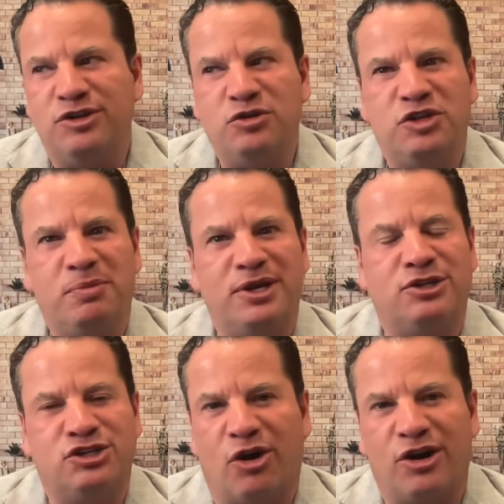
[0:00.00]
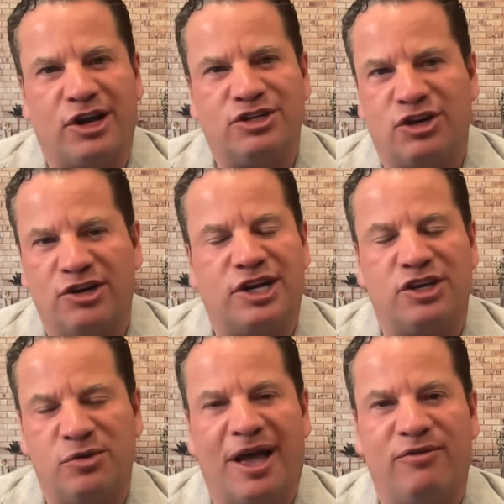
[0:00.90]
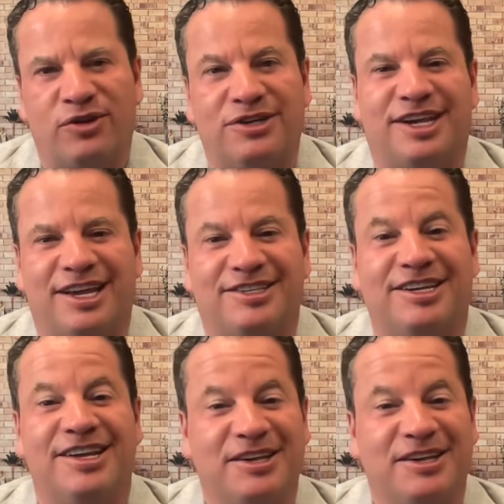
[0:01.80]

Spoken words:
You should be a shark on Shark Tank. You have what it takes.